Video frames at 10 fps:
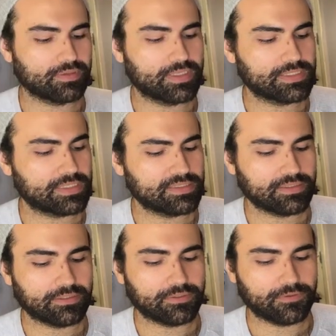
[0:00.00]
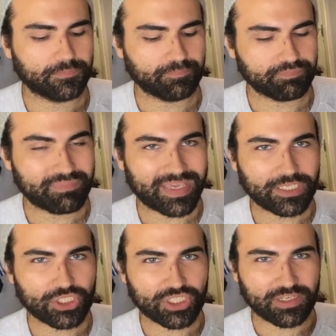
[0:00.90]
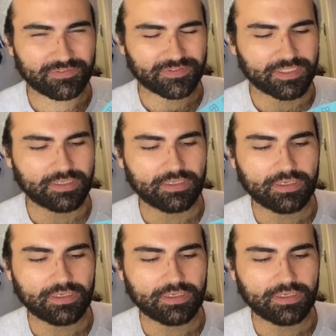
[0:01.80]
this is a little makeshift